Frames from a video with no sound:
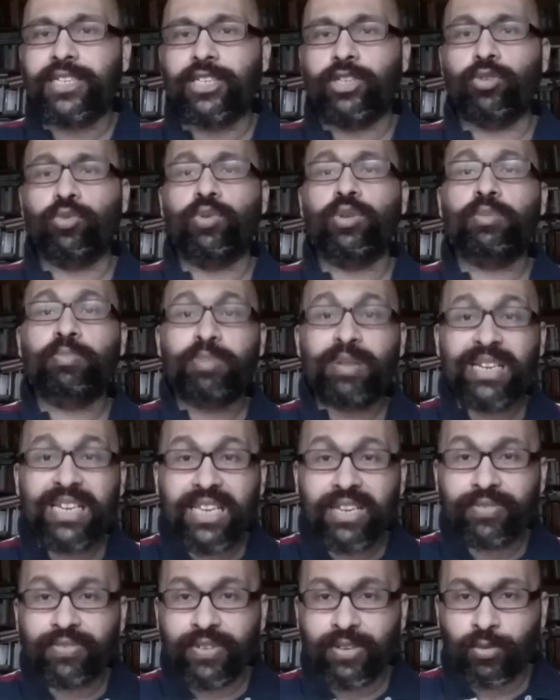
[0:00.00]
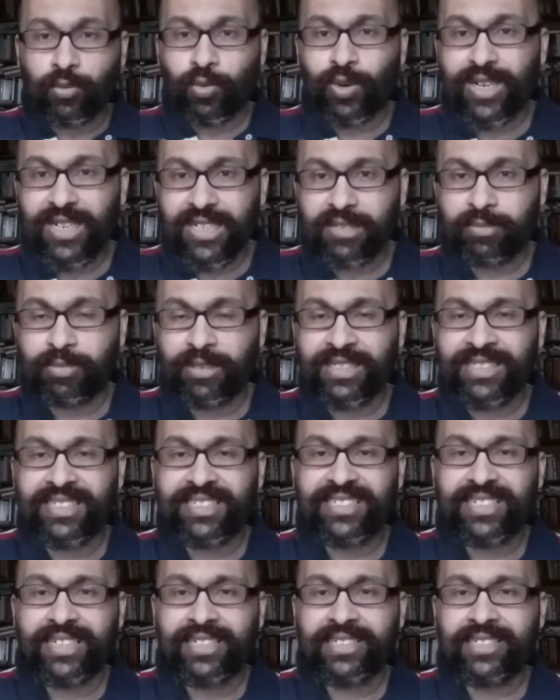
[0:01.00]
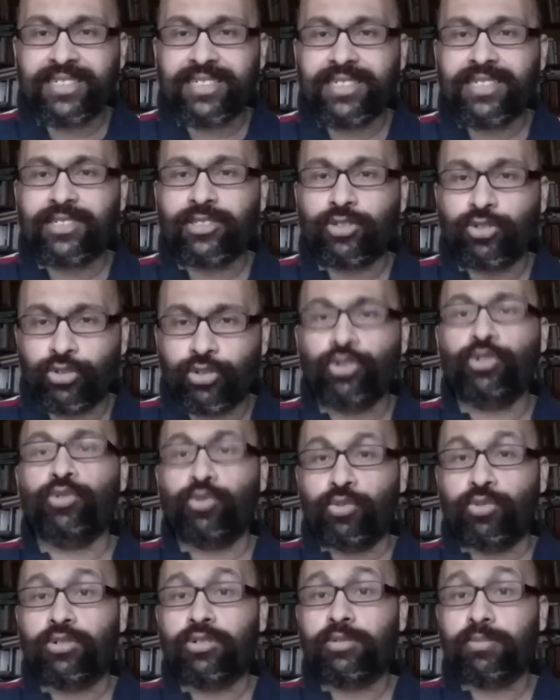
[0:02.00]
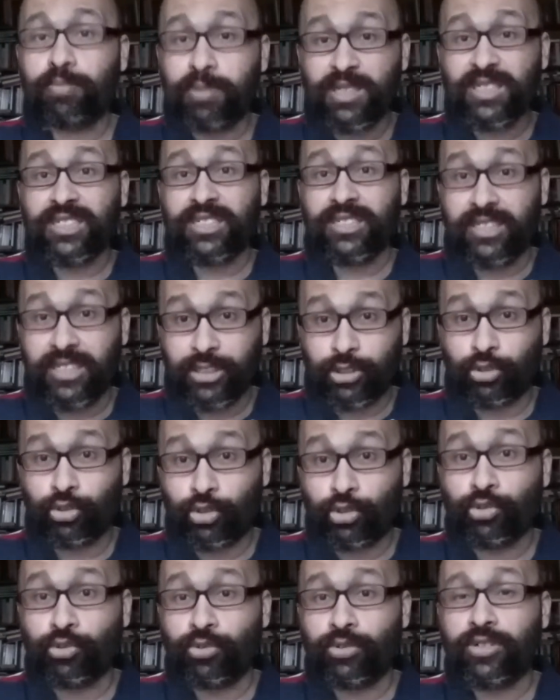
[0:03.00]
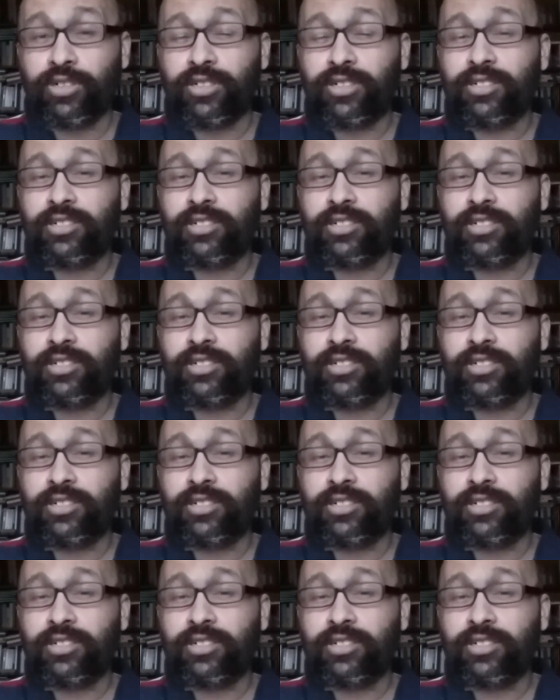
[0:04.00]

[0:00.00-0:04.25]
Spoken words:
You will believe in what has been descended to you, personally to you.